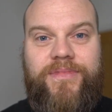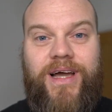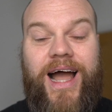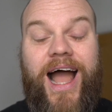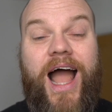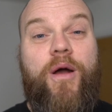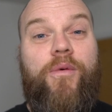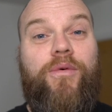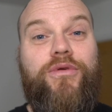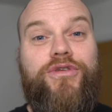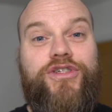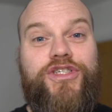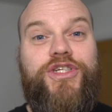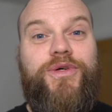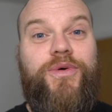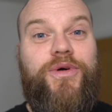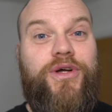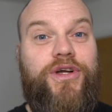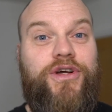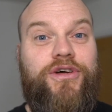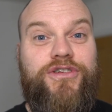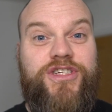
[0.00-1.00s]
I once knew
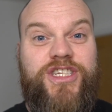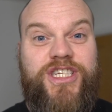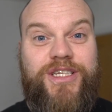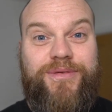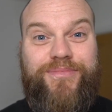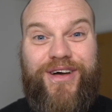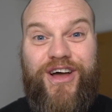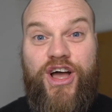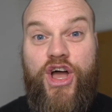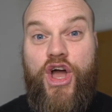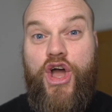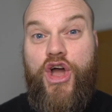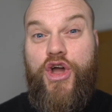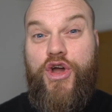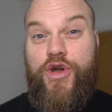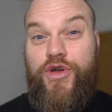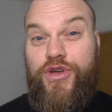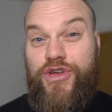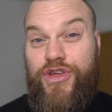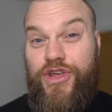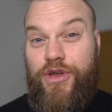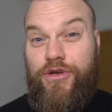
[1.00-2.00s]
a customer who
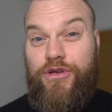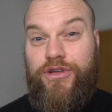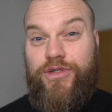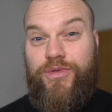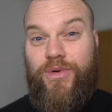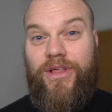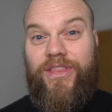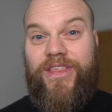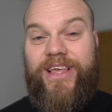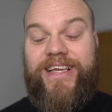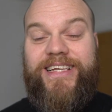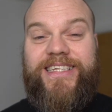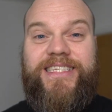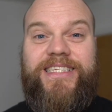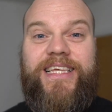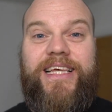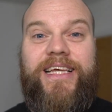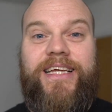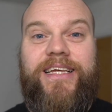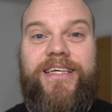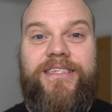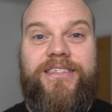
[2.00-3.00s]
used one of these
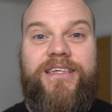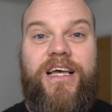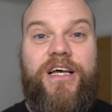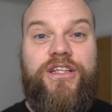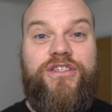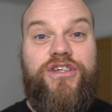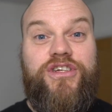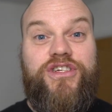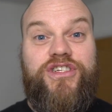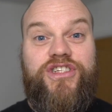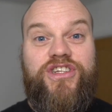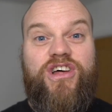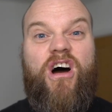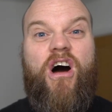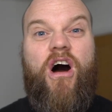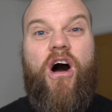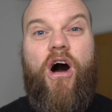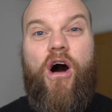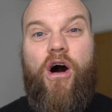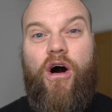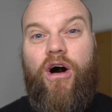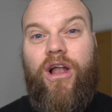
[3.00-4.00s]
things to
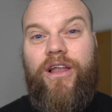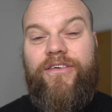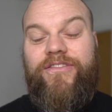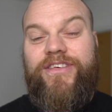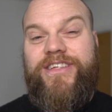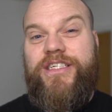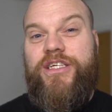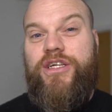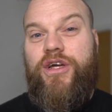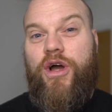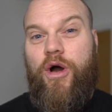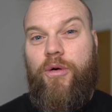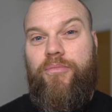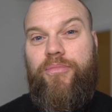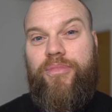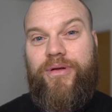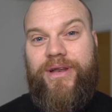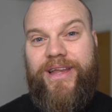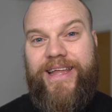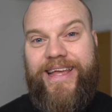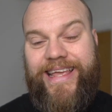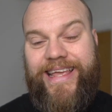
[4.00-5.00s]
store all of his company